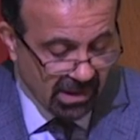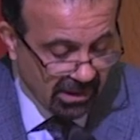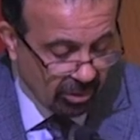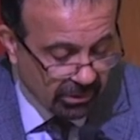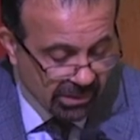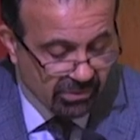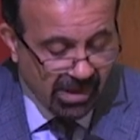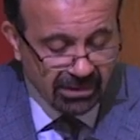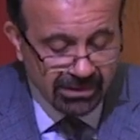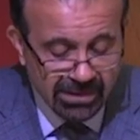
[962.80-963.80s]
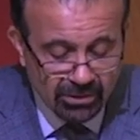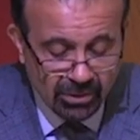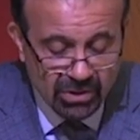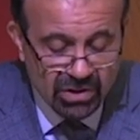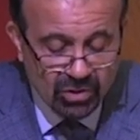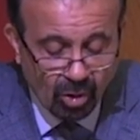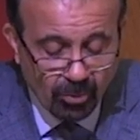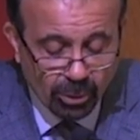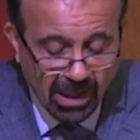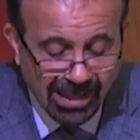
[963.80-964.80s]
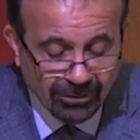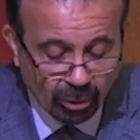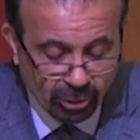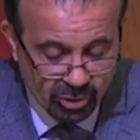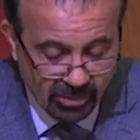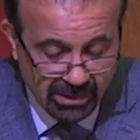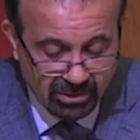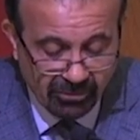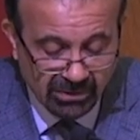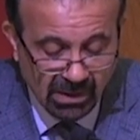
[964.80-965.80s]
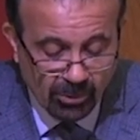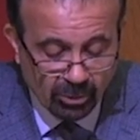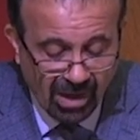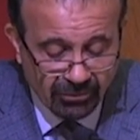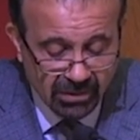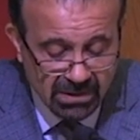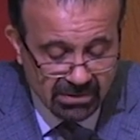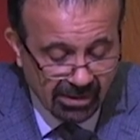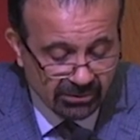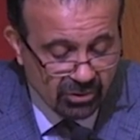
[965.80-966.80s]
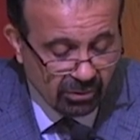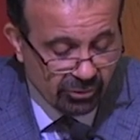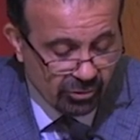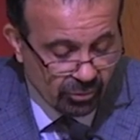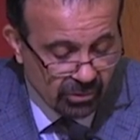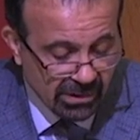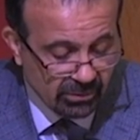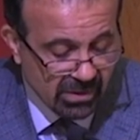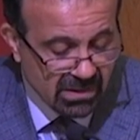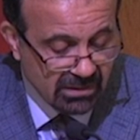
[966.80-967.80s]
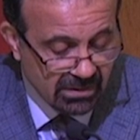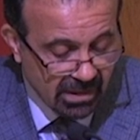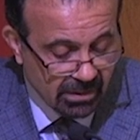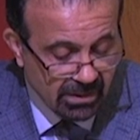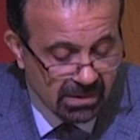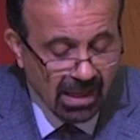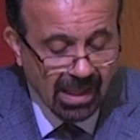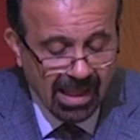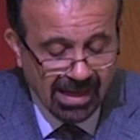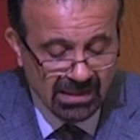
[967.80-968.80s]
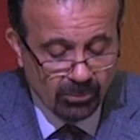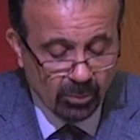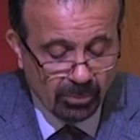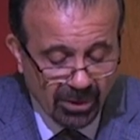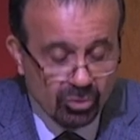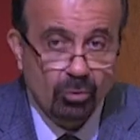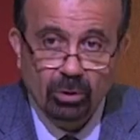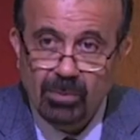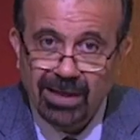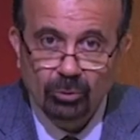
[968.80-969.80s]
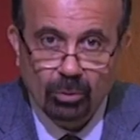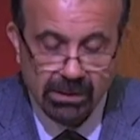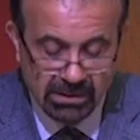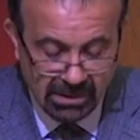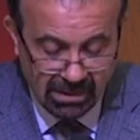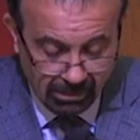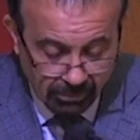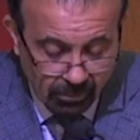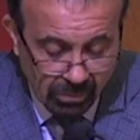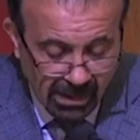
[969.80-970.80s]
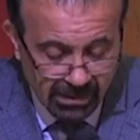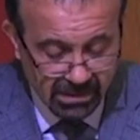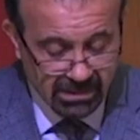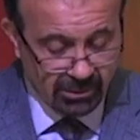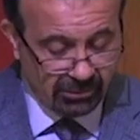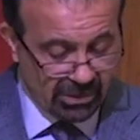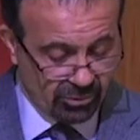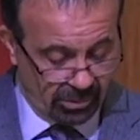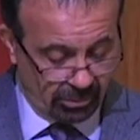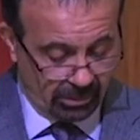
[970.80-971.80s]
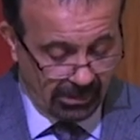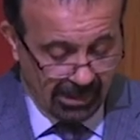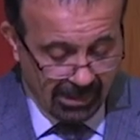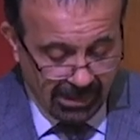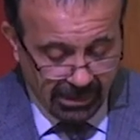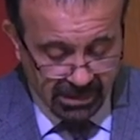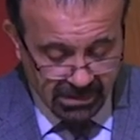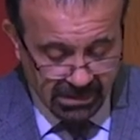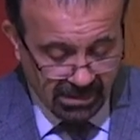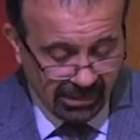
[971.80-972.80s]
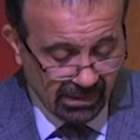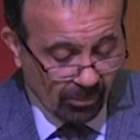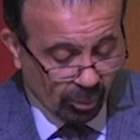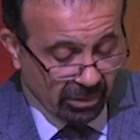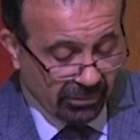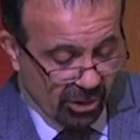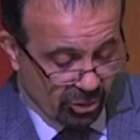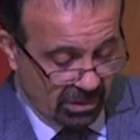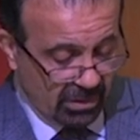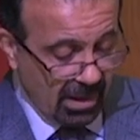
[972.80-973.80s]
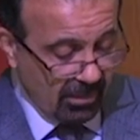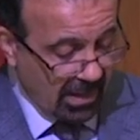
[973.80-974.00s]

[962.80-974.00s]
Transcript: today, on Israeli leaders' sober acknowledgement of the demographic status of Jews in recent years as a perpetual minority in the state of Israel. This is then the motivation